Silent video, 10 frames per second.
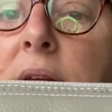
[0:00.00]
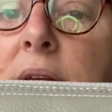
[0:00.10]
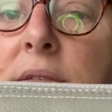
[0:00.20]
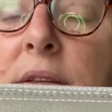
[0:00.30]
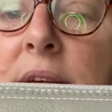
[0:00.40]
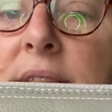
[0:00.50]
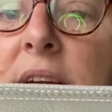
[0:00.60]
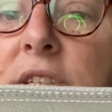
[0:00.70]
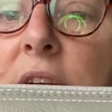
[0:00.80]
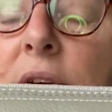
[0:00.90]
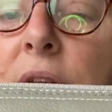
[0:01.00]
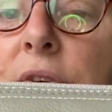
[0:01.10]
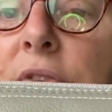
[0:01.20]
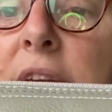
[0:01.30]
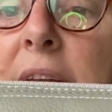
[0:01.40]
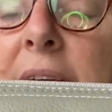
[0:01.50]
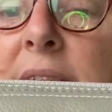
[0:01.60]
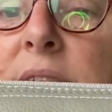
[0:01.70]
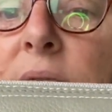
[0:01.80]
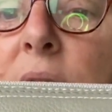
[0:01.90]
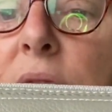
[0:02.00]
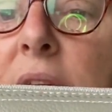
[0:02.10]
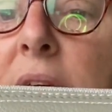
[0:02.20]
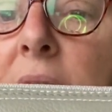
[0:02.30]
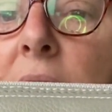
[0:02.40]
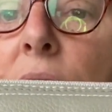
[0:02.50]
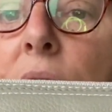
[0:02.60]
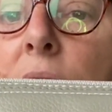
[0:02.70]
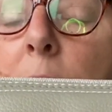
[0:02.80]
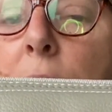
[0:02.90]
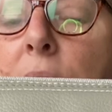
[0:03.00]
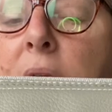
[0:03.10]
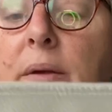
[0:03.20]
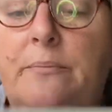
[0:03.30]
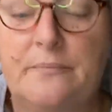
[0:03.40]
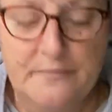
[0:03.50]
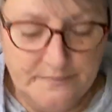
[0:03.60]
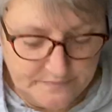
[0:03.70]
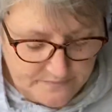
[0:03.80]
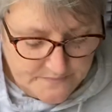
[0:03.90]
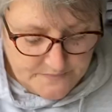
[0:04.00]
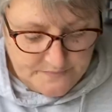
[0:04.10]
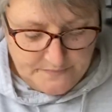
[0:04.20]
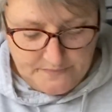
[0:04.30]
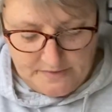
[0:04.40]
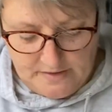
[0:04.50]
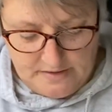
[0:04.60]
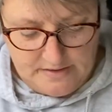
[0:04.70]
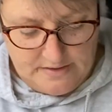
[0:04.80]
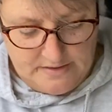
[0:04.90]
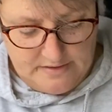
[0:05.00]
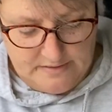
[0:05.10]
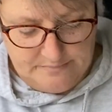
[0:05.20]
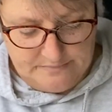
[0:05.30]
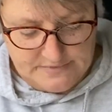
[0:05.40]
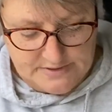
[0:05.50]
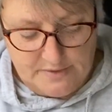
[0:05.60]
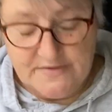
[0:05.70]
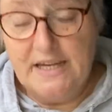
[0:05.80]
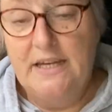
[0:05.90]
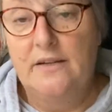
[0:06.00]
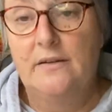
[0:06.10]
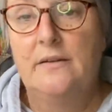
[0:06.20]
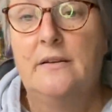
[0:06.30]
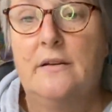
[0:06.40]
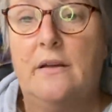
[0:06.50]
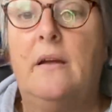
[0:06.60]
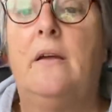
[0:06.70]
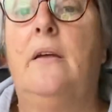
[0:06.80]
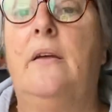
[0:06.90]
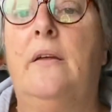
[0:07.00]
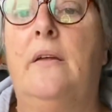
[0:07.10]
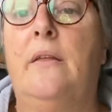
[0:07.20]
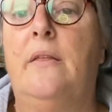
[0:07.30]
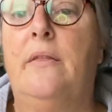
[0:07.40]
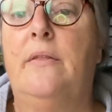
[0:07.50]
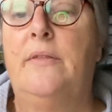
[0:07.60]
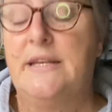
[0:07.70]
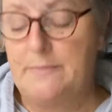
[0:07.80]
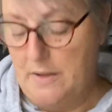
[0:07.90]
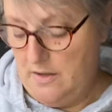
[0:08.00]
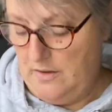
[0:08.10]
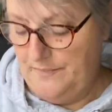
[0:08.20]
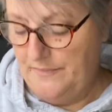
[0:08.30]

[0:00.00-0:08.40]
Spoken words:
So that's actually got 3 layers of overlay on the pocket. So I've taken this part